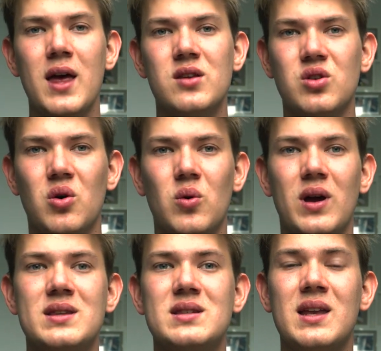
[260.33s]
So
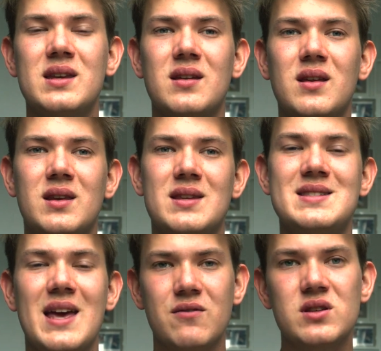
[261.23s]
it's not the
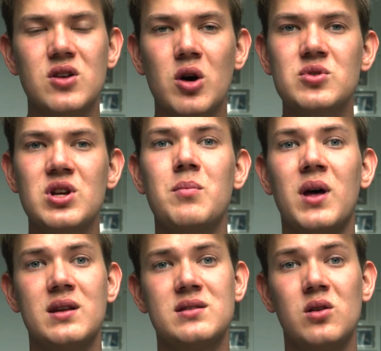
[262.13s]
safest option,
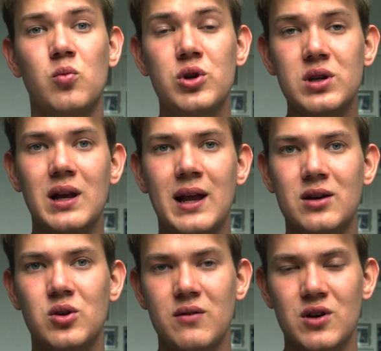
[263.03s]
but I still would
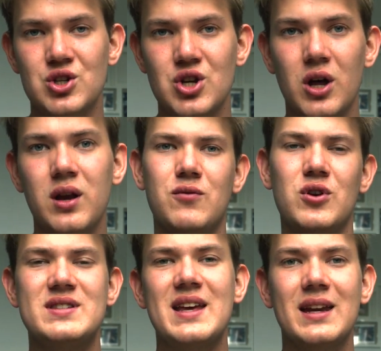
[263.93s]
like to give it a shot. For
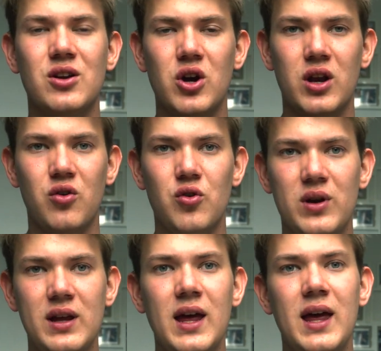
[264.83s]
the second
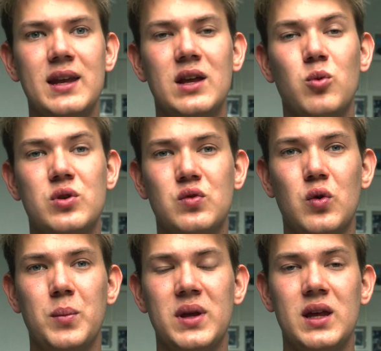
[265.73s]
category, that was for
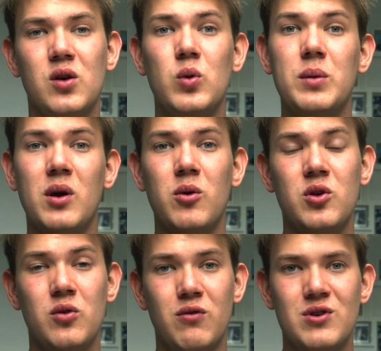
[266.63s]
me Queen Mary
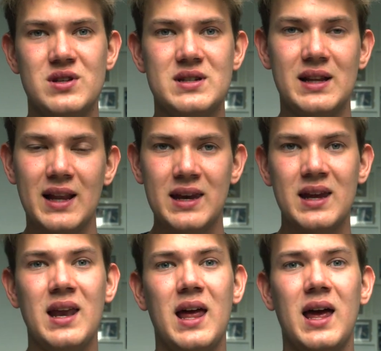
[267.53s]
University
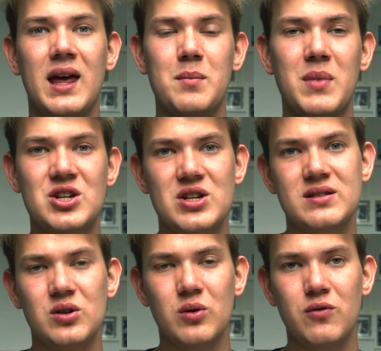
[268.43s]
London and
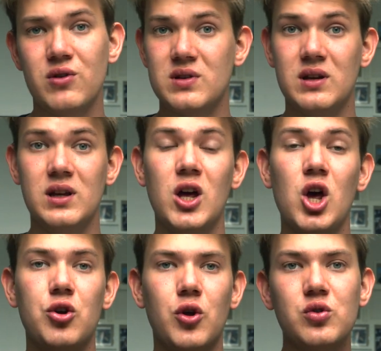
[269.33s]
Manchester University.
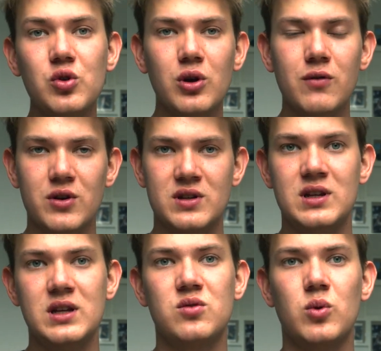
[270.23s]
Those 2
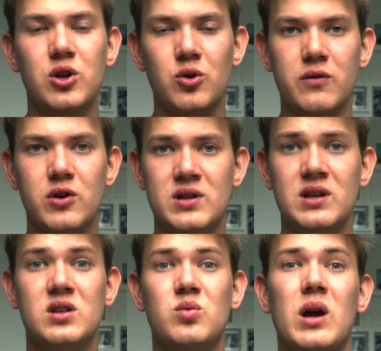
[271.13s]
universities were the
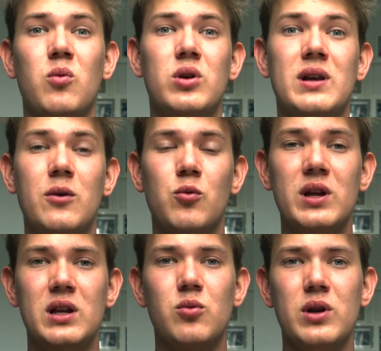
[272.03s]
universities where I would
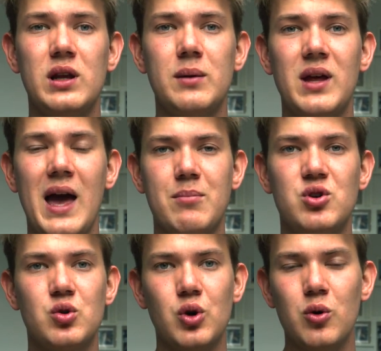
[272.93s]
really be happy
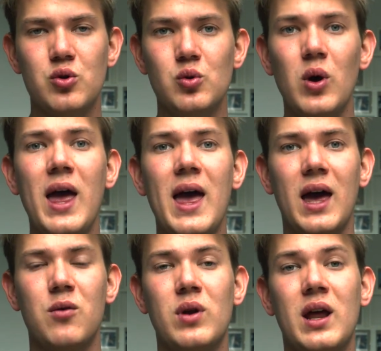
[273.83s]
to go to,
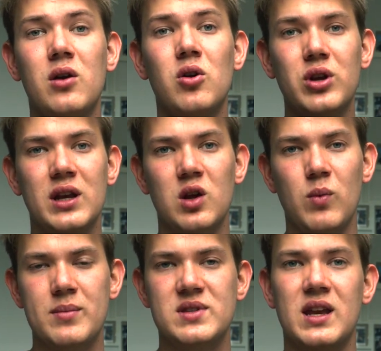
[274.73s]
and when I looked at their
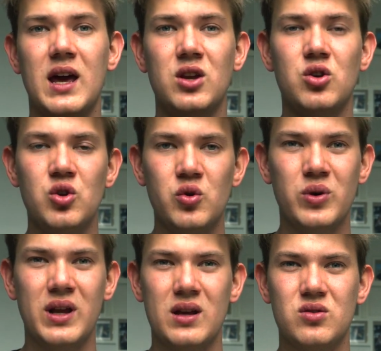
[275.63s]
website, I knew
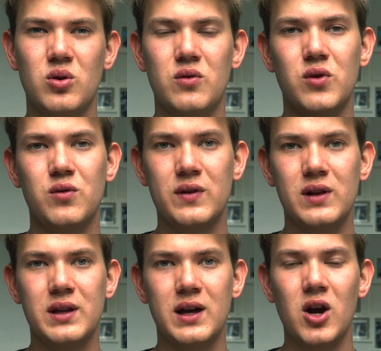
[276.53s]
that I sort of
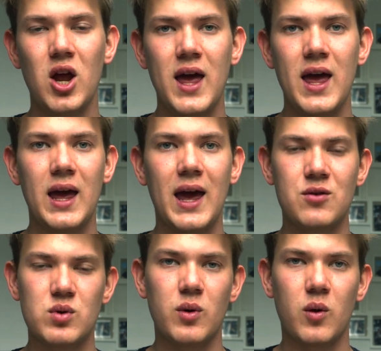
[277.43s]
fulfilled their
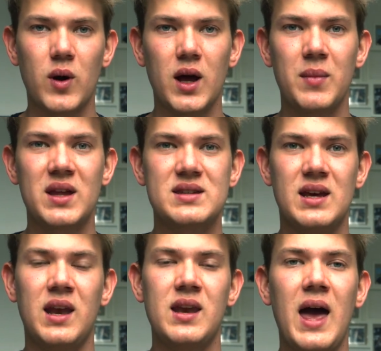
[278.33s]
entry requirements,
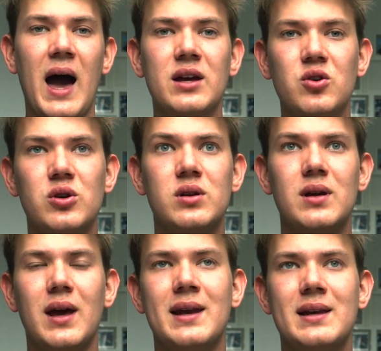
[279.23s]
and I could
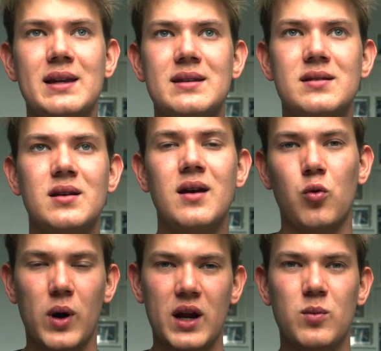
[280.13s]
at least
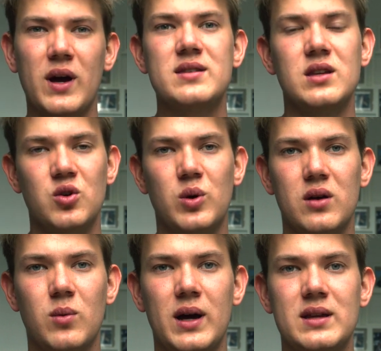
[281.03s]
grade-wise and
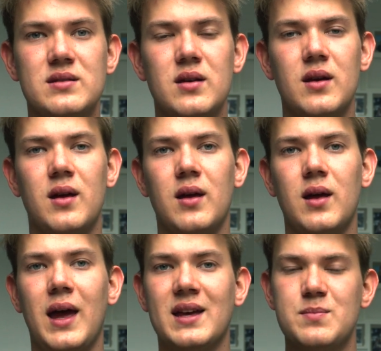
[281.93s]
UCAT-wise
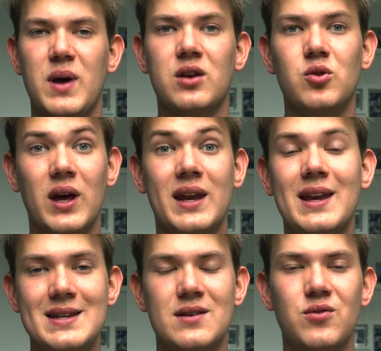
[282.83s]
expect to get an
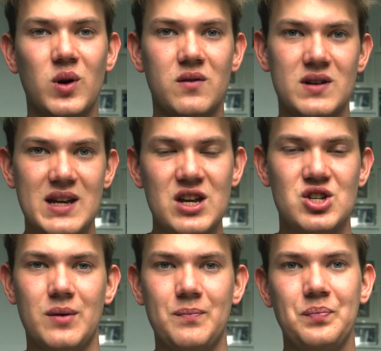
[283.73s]
interview
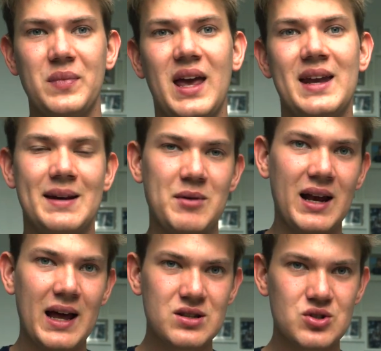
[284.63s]
invitation. And then my
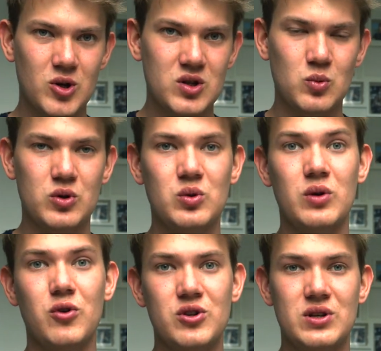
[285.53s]
last choice was
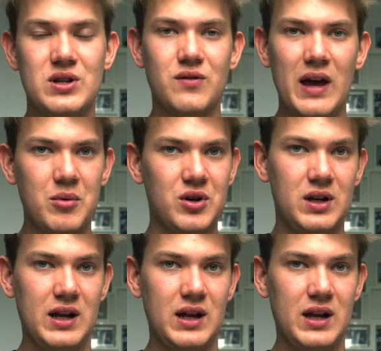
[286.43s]
University of Aberdeen.